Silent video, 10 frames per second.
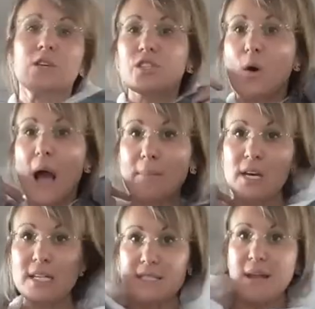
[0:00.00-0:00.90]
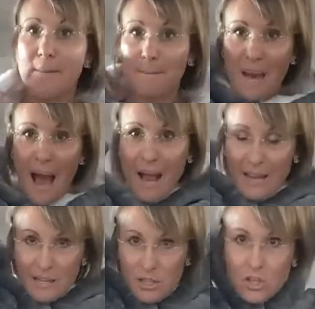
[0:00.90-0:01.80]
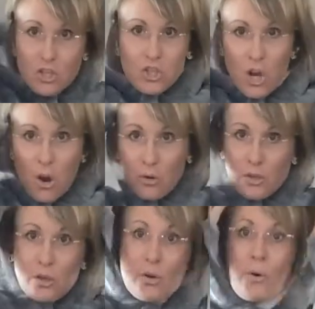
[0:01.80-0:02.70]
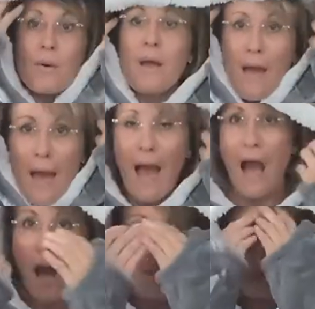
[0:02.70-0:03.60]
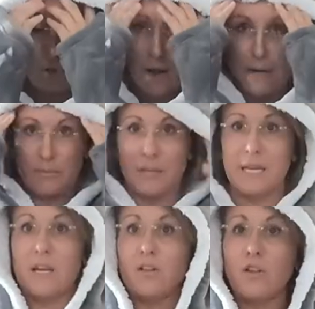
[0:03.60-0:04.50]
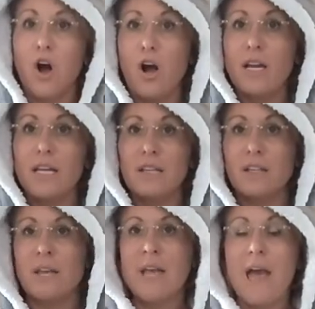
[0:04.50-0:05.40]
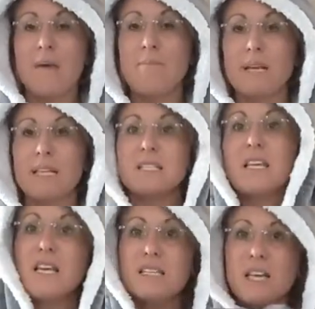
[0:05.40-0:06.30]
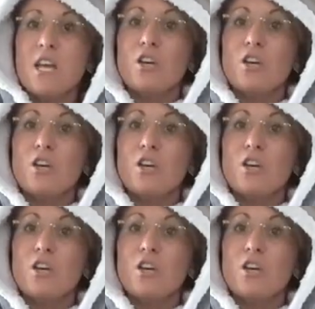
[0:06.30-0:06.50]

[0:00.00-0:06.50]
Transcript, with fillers: so I'm gonna step back and just show you how incredibly long and, and big this is.